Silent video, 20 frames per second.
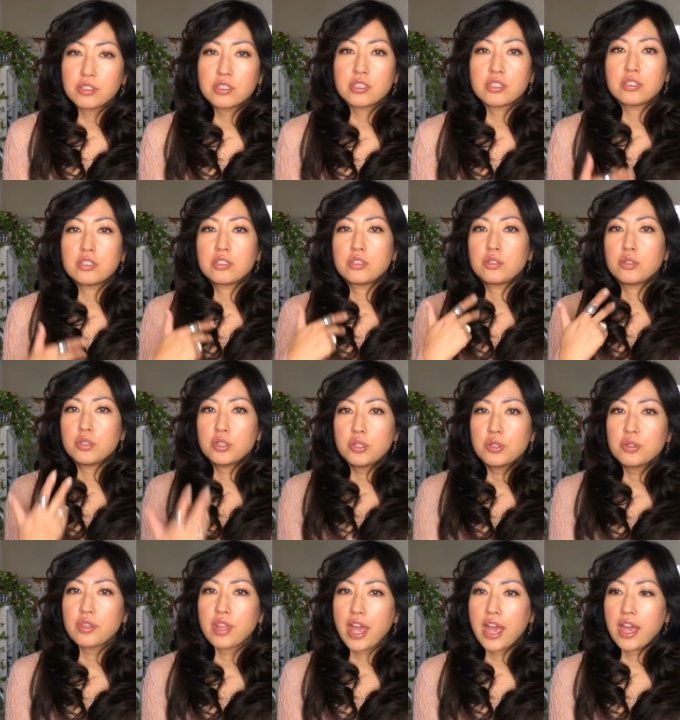So just to
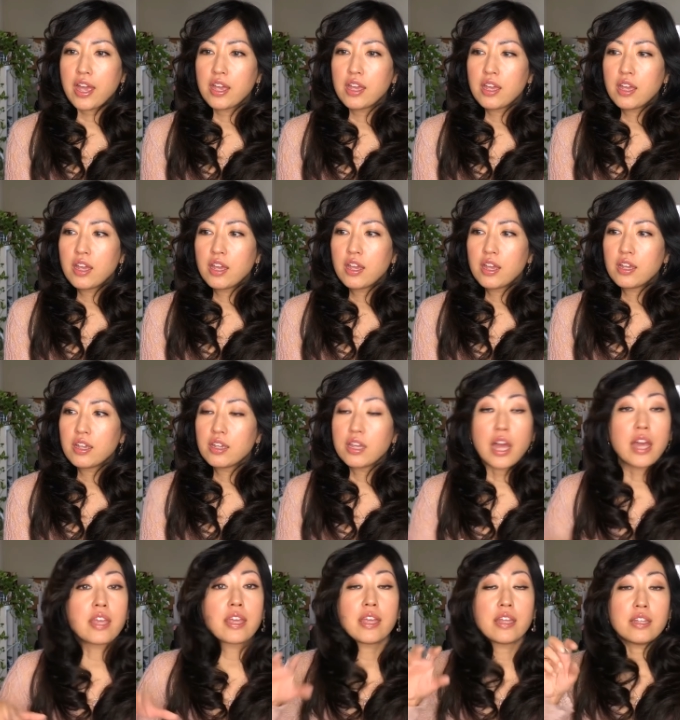do that,
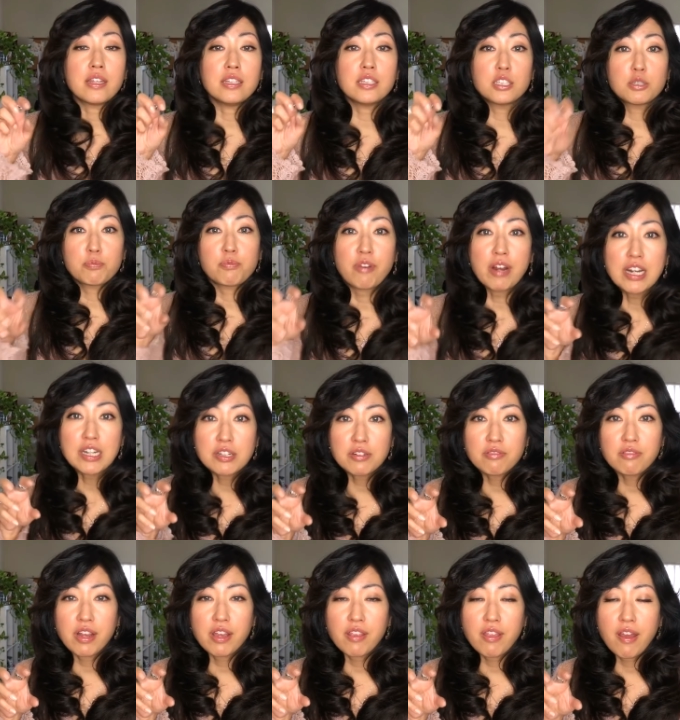I get the
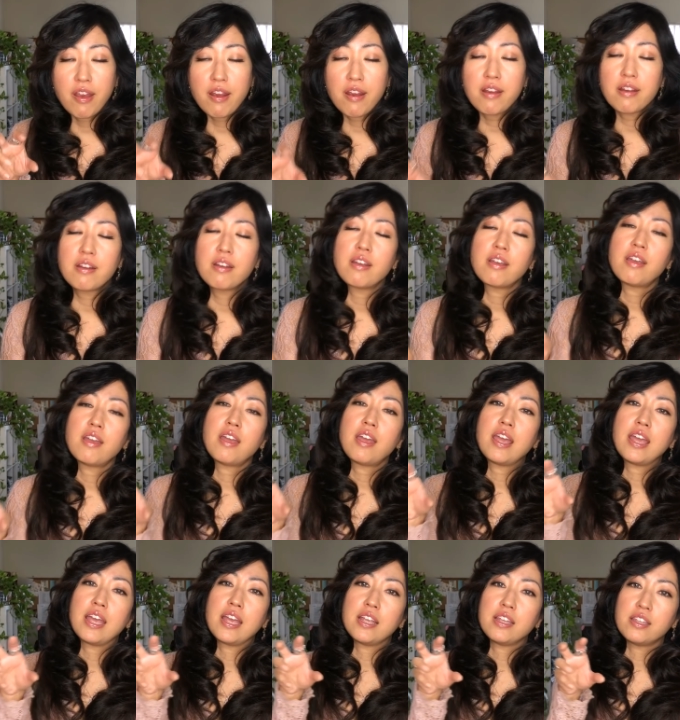inspiration right there,
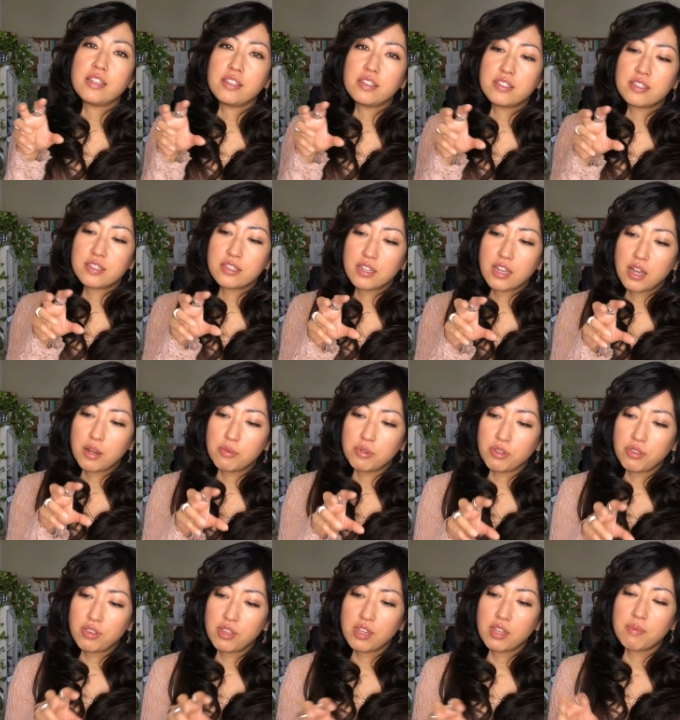and I
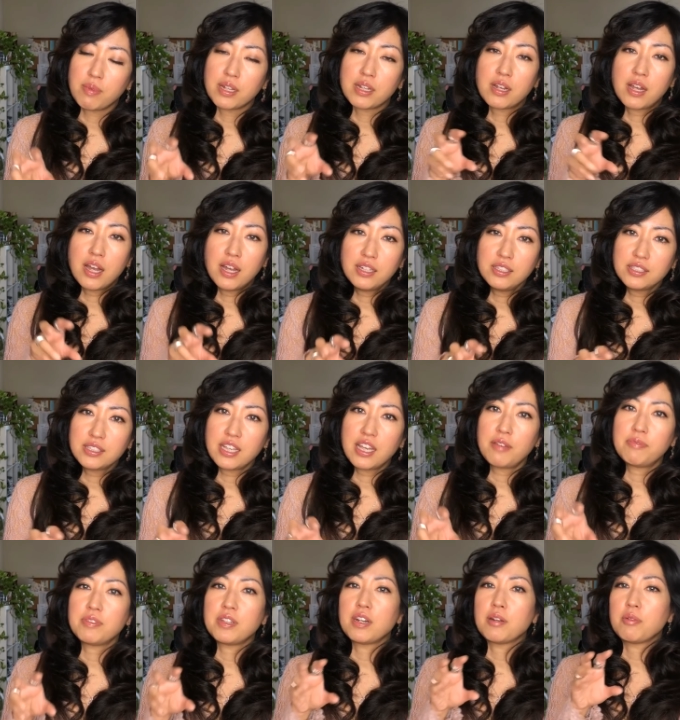would think about the
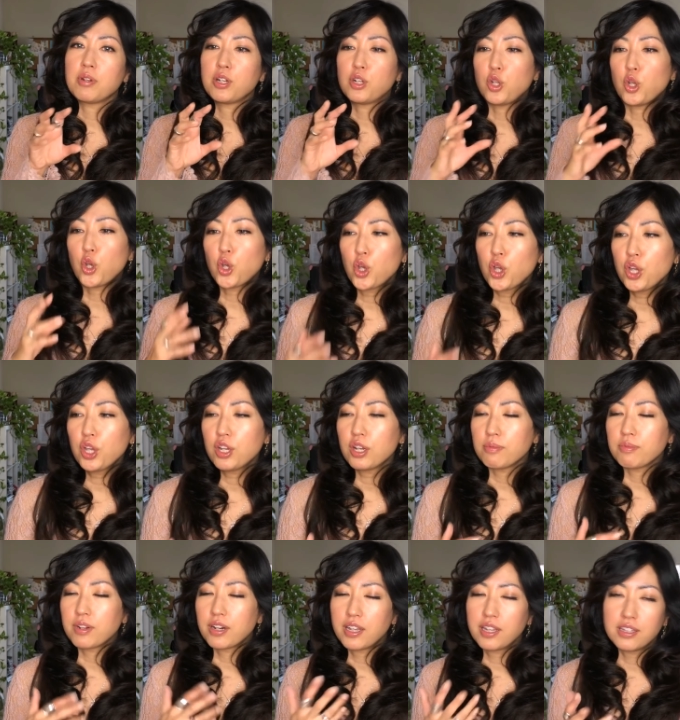concept, and I want to look good,
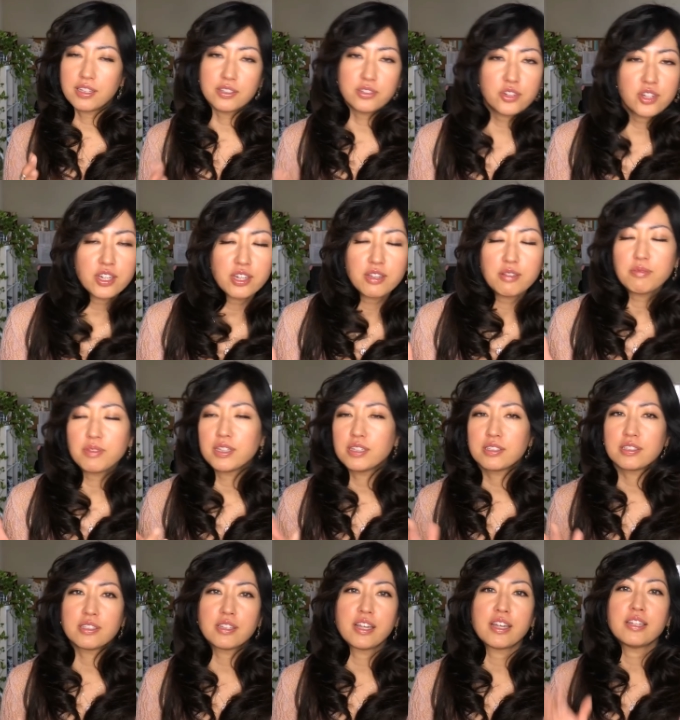I'm going to hit the gym,
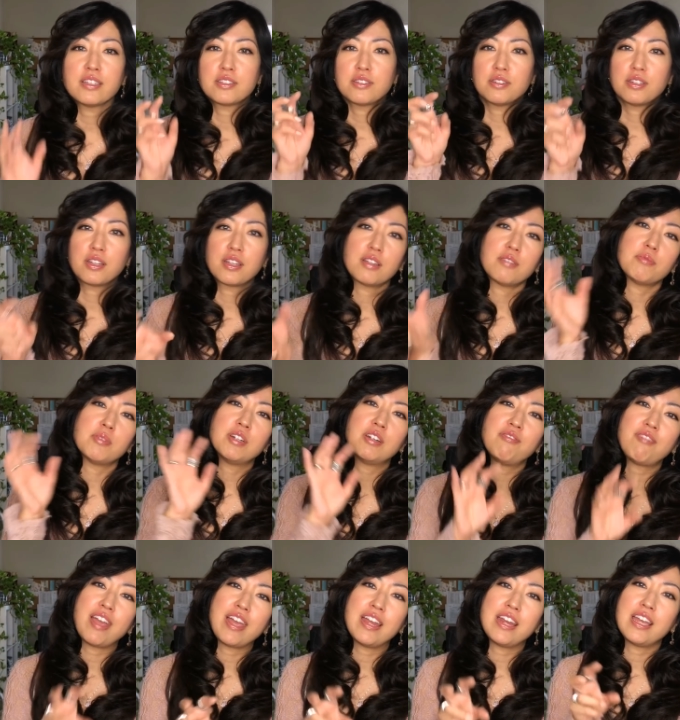this and that. So they get
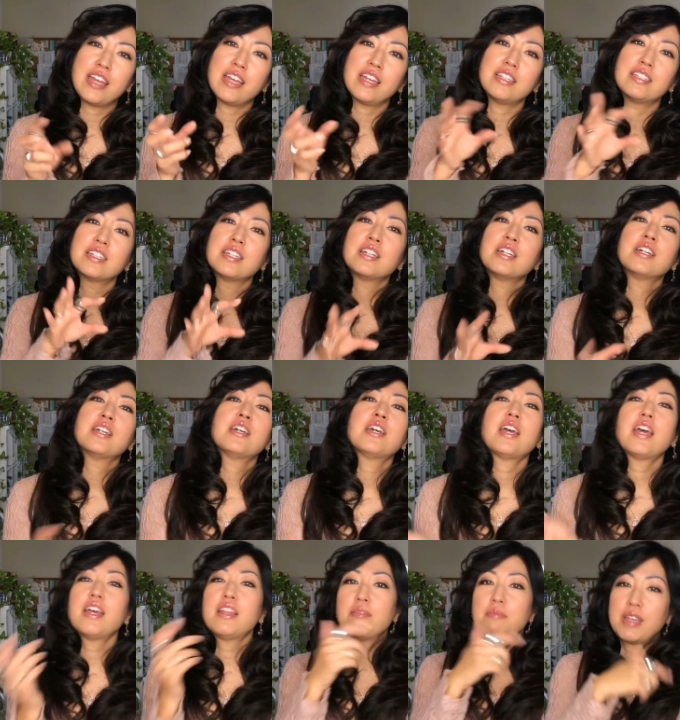motivated,
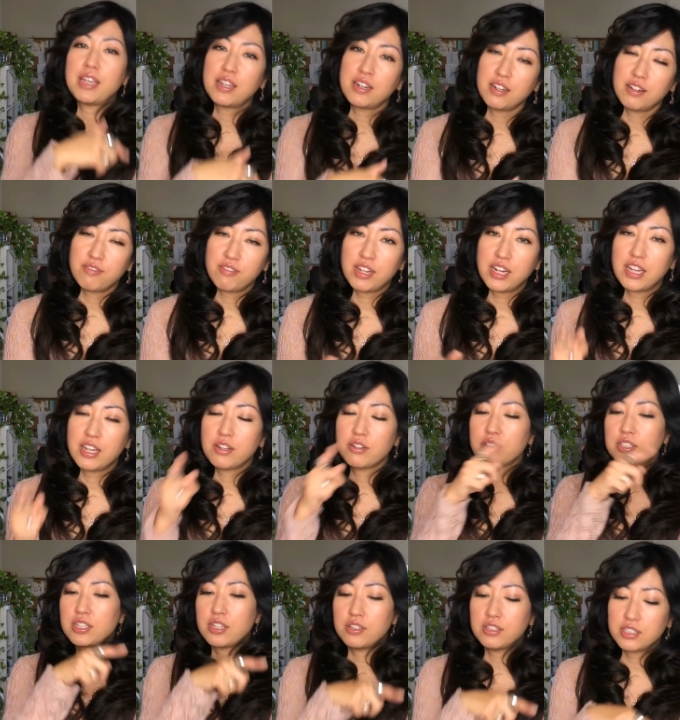and then make another video.
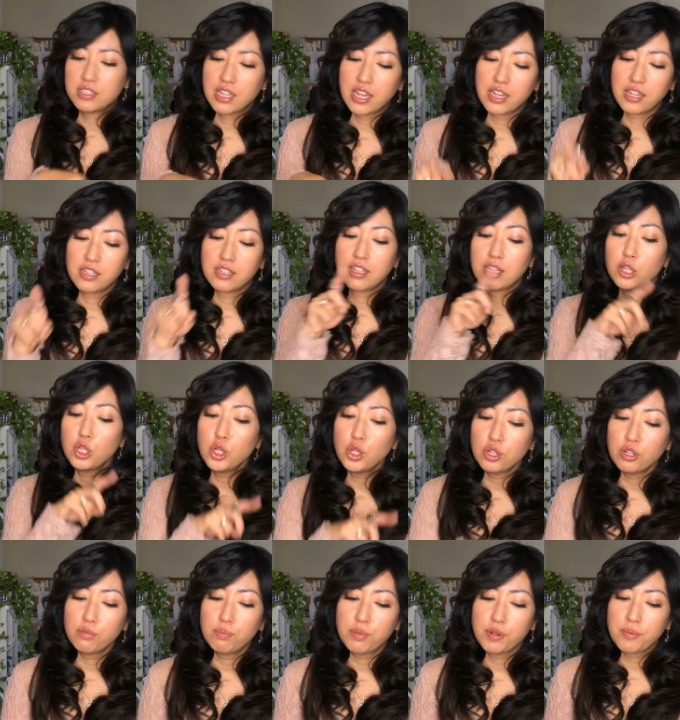So it's like the
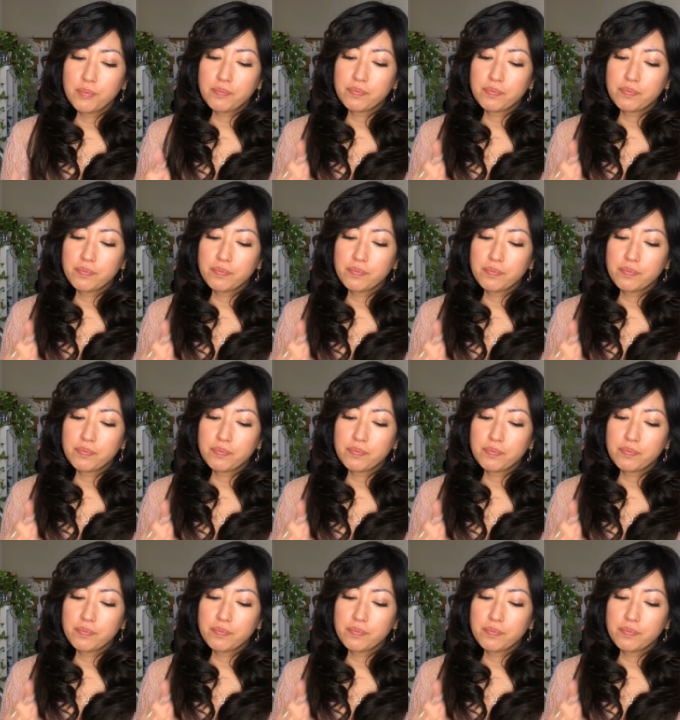loop.